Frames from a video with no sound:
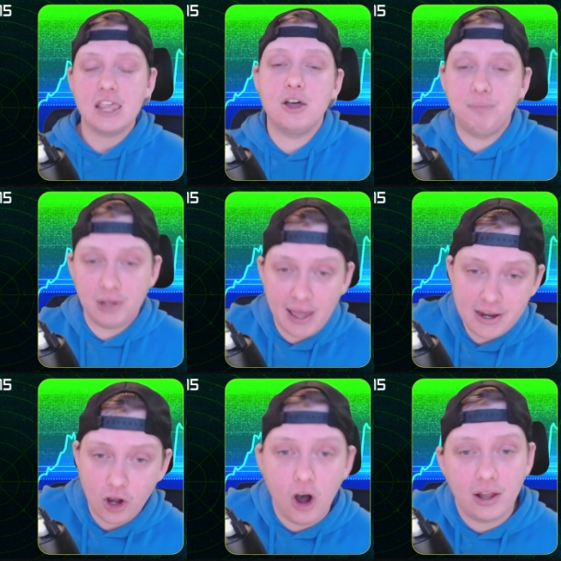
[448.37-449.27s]
The play
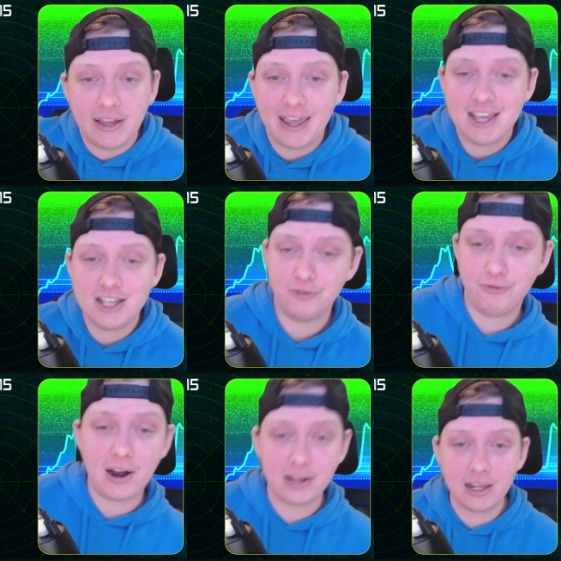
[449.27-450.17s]
calling is
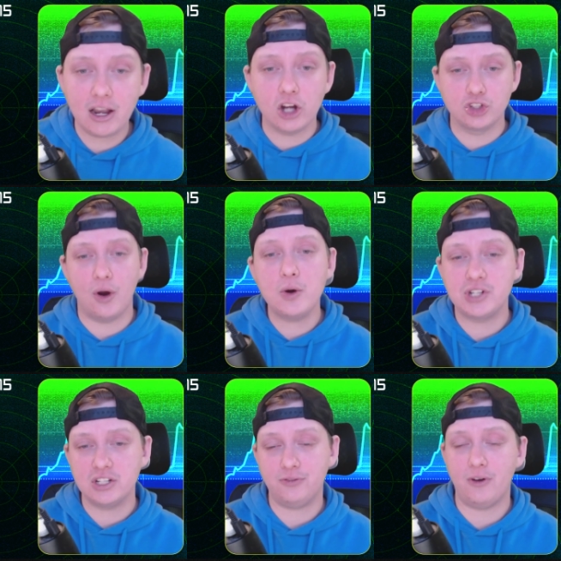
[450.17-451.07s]
fucking
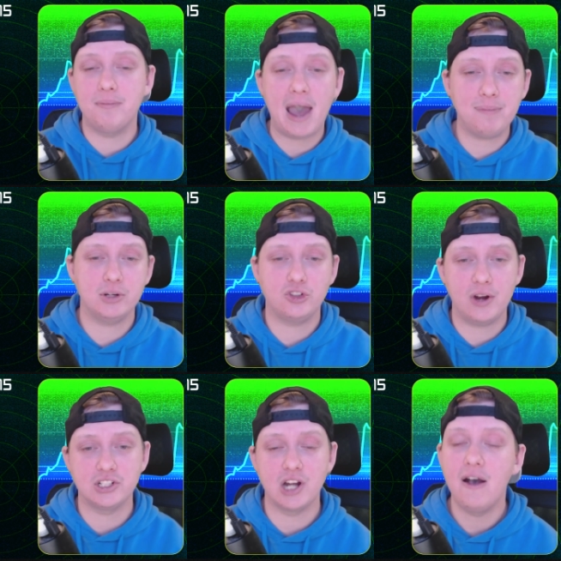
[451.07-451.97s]
atrocious from Matt
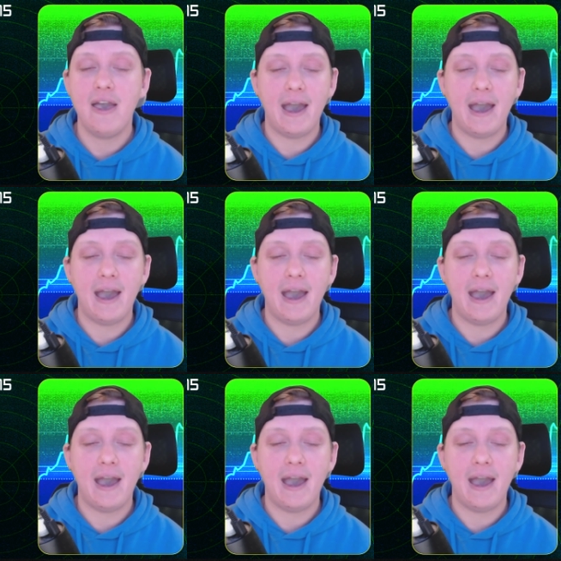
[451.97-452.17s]
Patricia